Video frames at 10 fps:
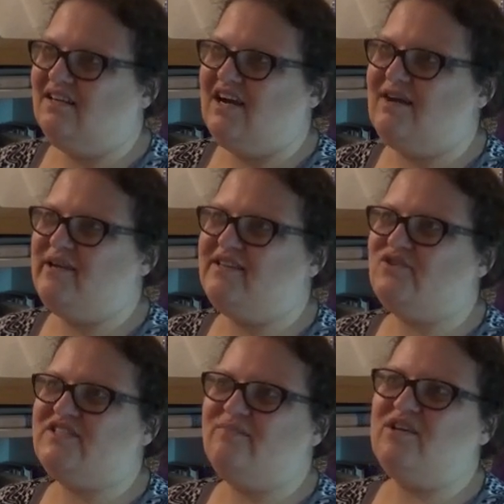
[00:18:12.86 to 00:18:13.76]
I mean, there's
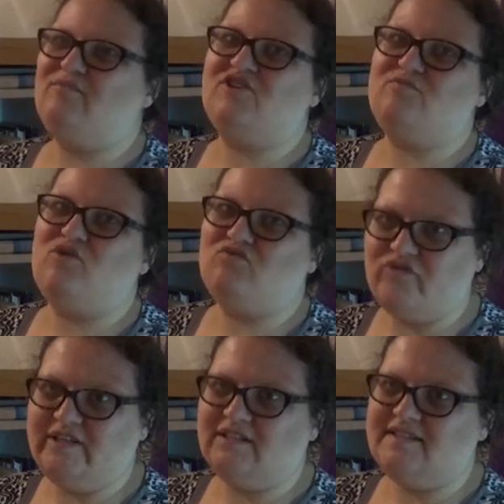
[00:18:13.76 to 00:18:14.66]
something much more
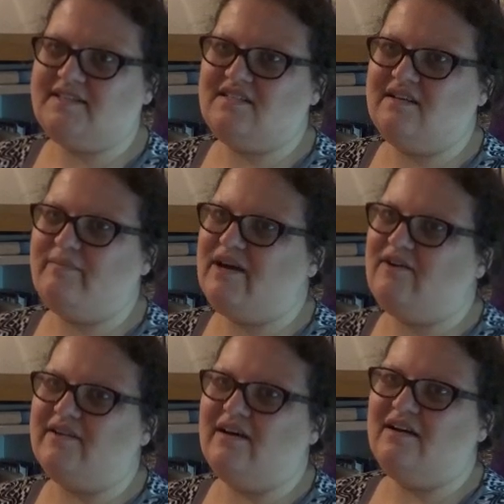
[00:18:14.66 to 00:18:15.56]
realist
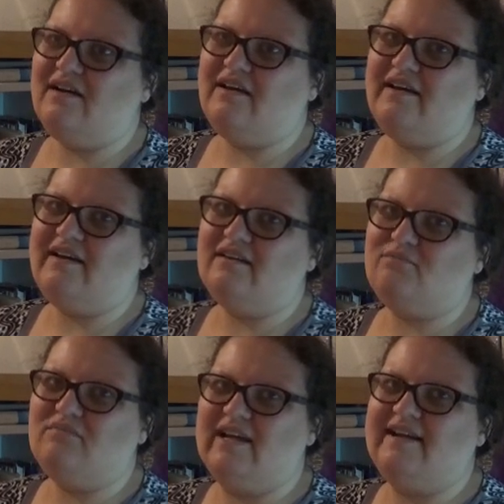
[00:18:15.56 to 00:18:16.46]
about uh, Anne
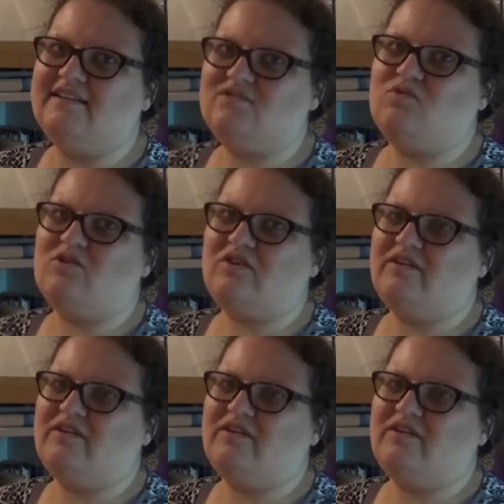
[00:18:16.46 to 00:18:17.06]
Anne's work.